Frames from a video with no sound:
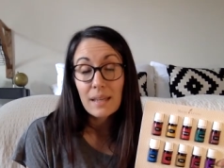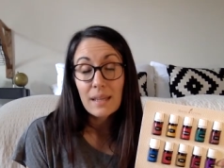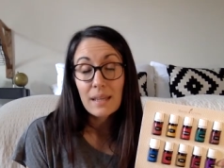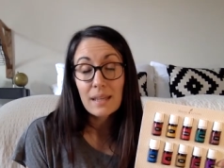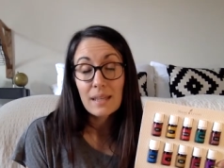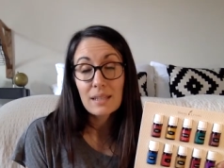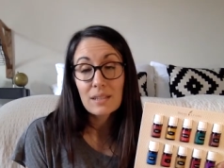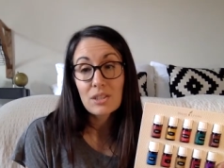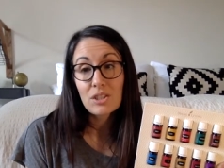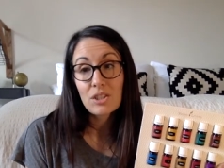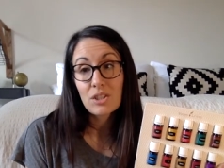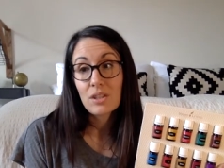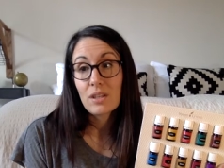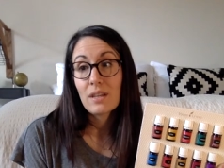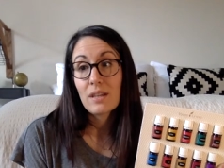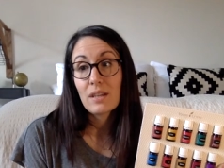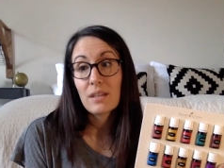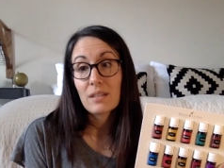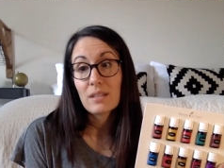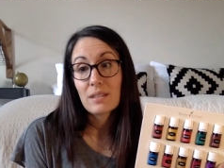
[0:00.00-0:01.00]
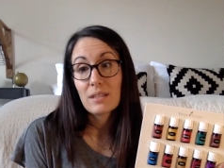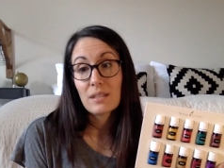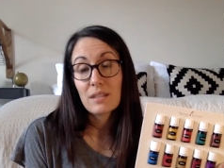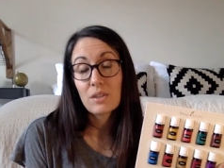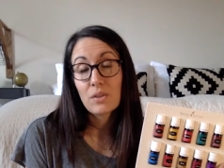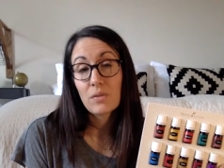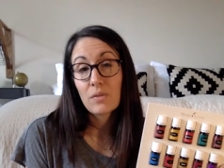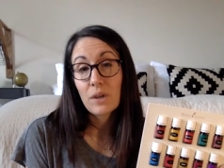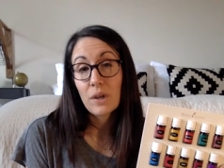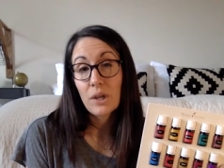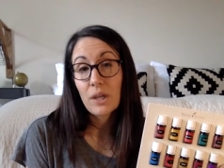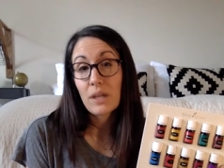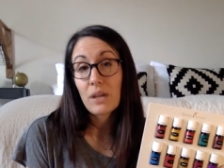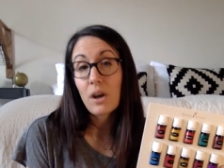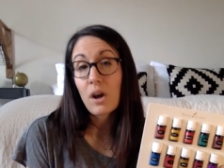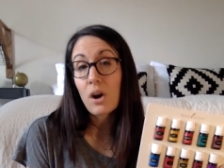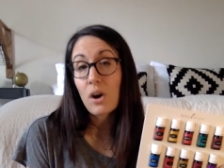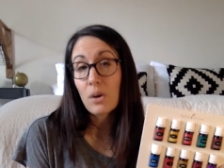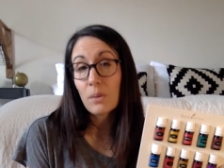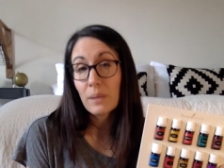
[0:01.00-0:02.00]
It just is a very
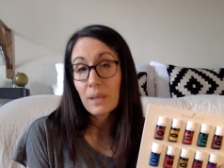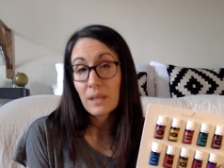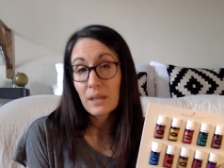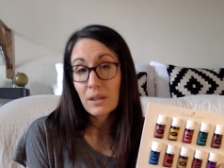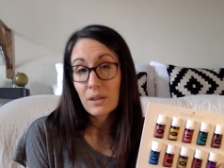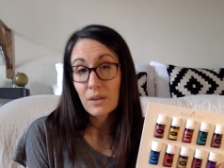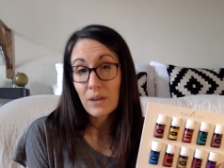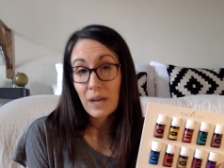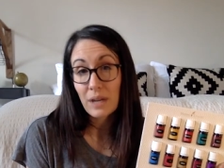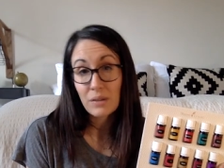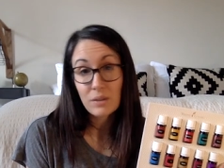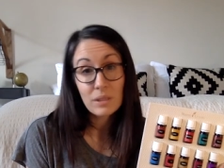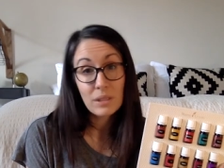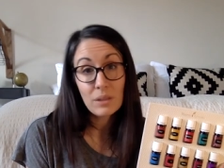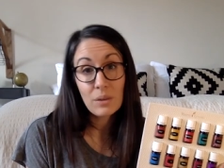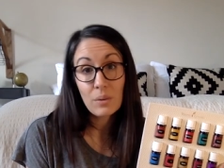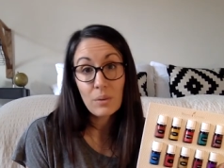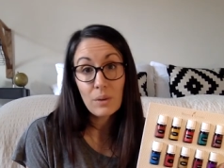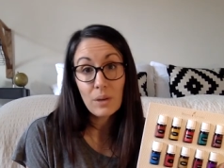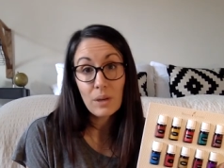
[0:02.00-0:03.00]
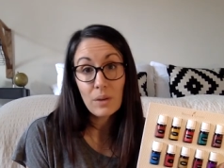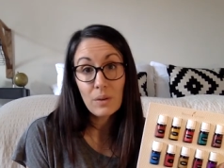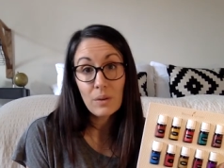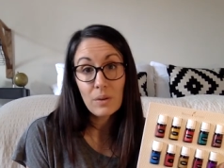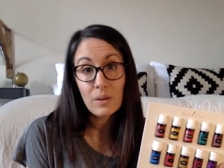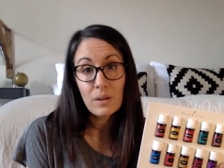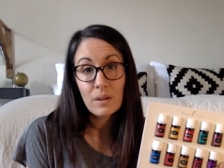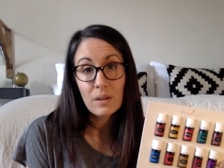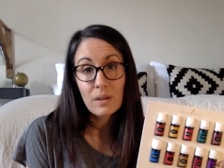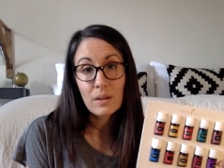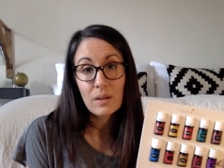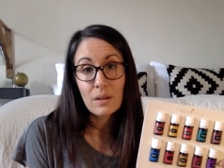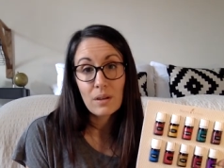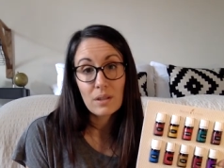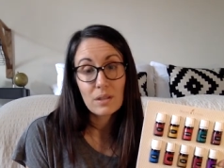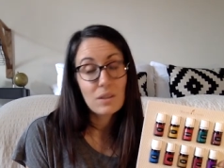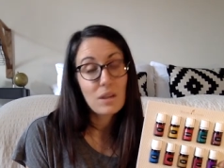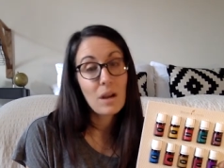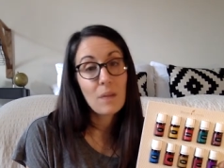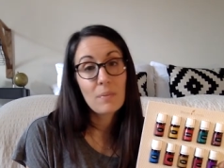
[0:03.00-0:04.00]
calming and grounding oil
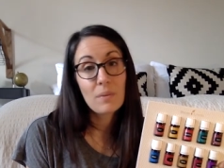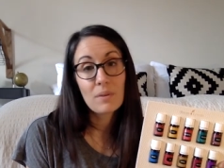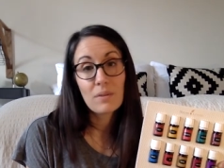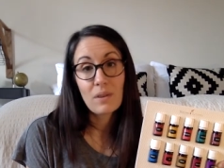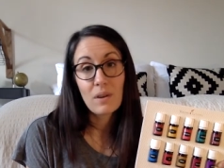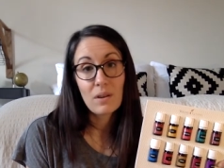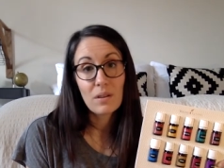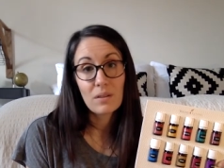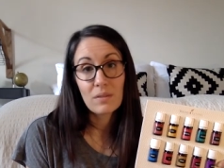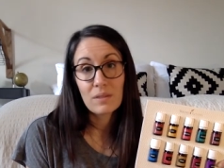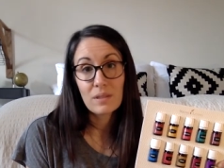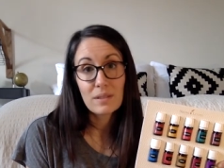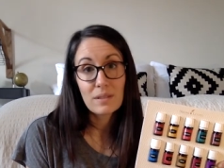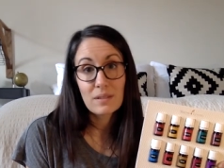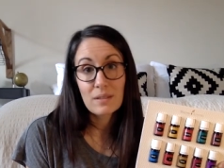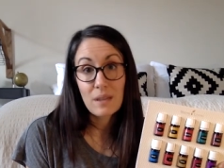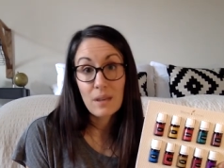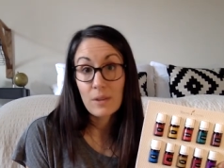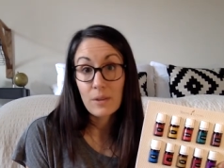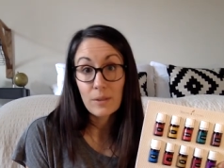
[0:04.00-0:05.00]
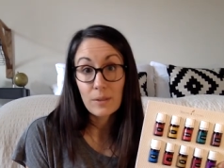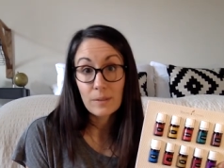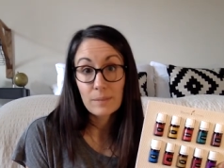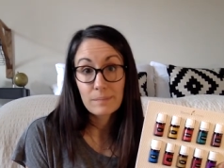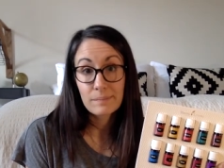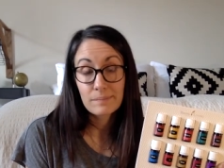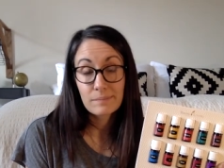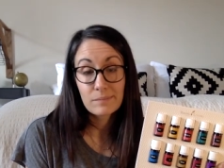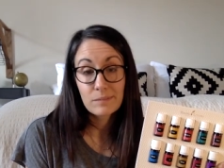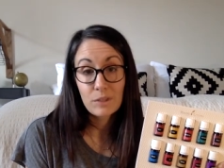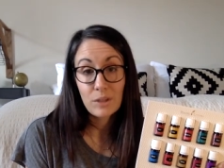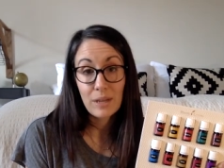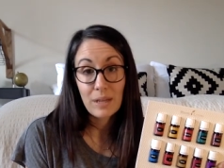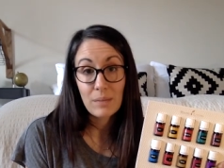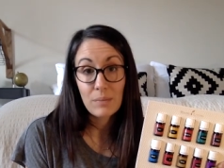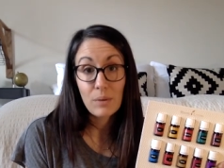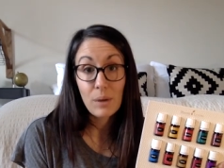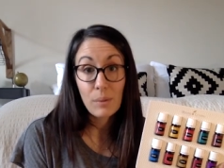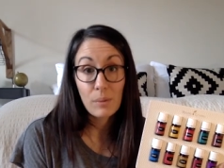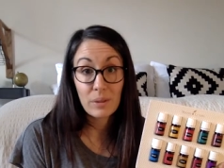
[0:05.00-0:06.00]
on top of all of its other great
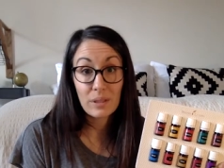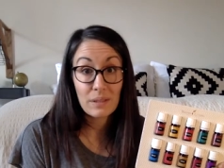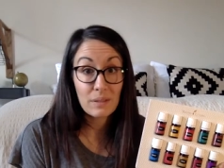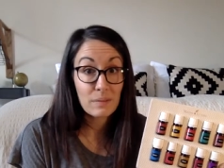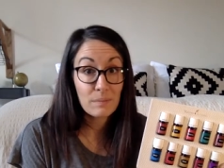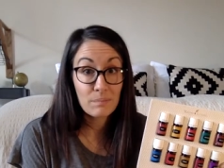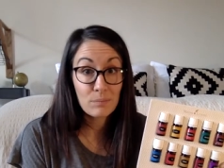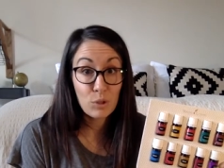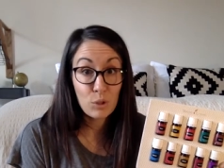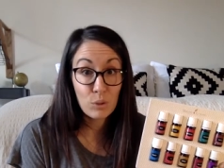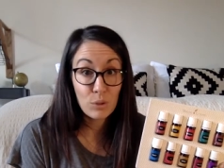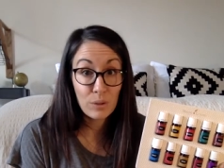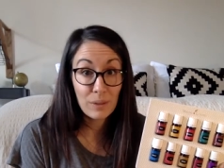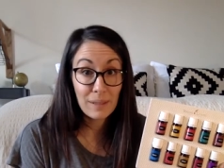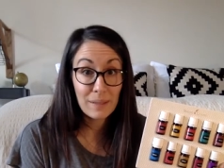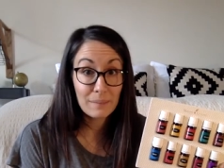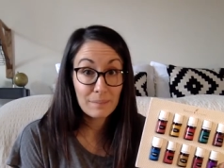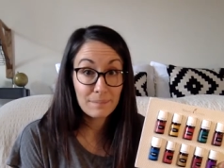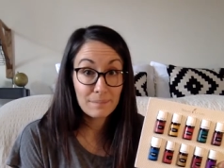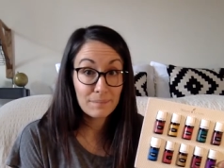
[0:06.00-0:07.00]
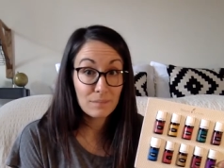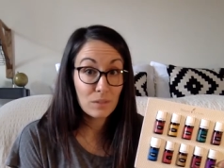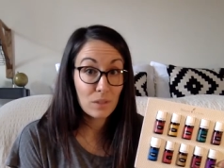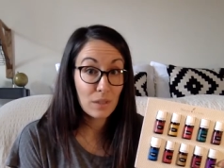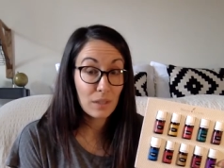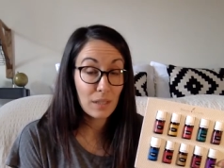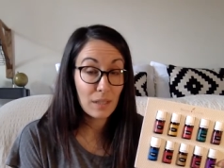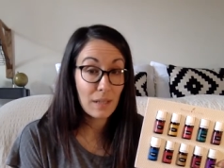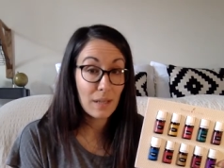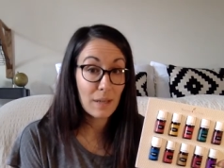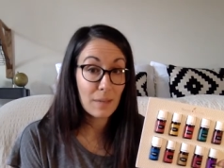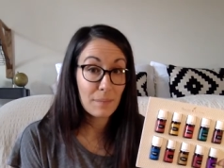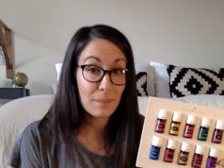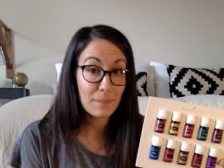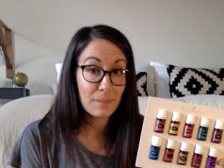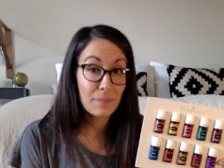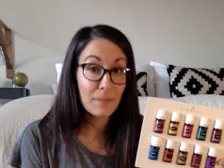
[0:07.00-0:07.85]
properties. Google it, look it up.